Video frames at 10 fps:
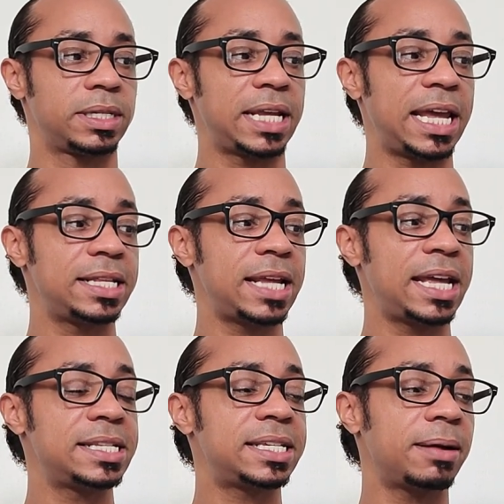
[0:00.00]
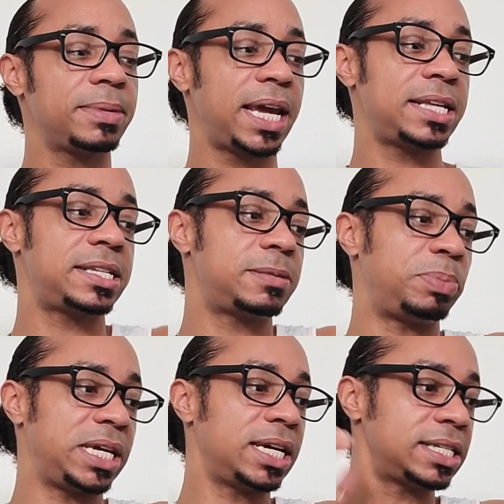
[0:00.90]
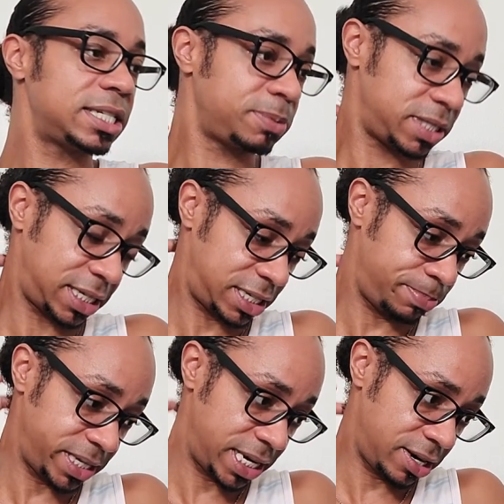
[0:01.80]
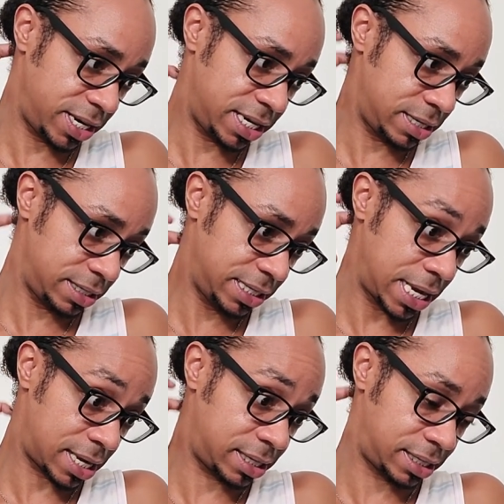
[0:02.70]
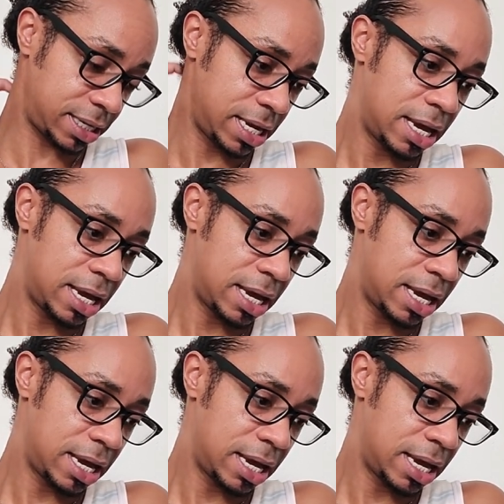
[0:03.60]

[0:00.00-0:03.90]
in in some cases being a disciplinarian yes